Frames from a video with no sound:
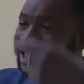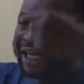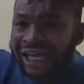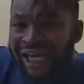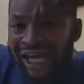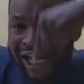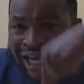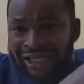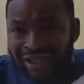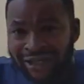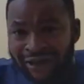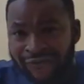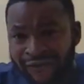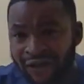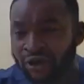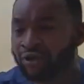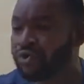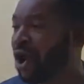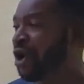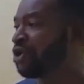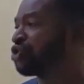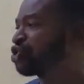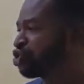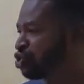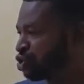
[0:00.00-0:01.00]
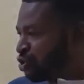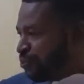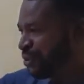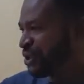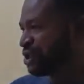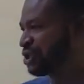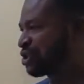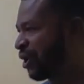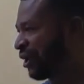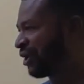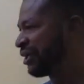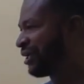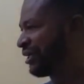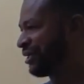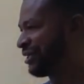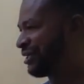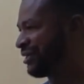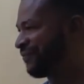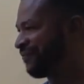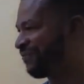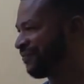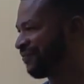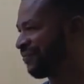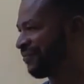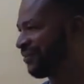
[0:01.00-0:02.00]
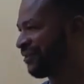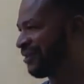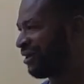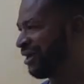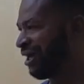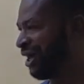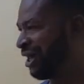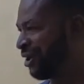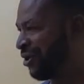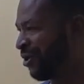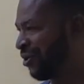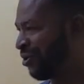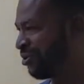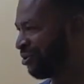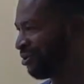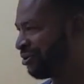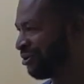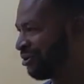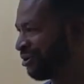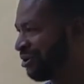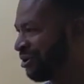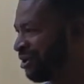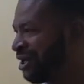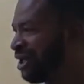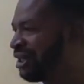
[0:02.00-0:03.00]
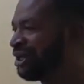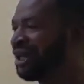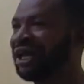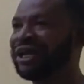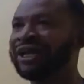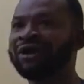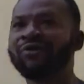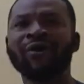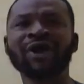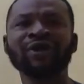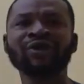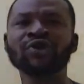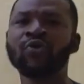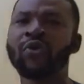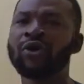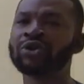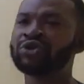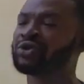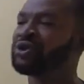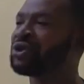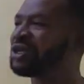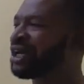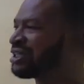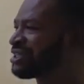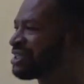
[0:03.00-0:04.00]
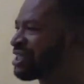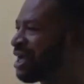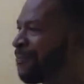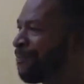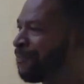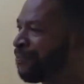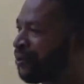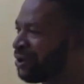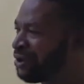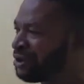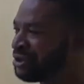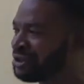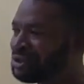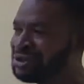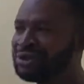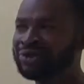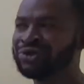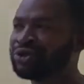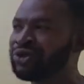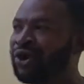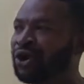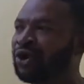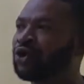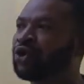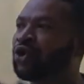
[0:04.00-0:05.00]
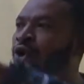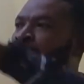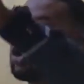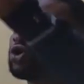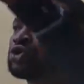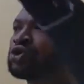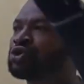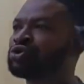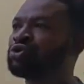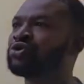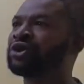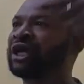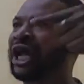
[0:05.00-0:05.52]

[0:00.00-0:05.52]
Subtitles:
the individuals should be studied. Hello? That when you want to understand politics, you don't go to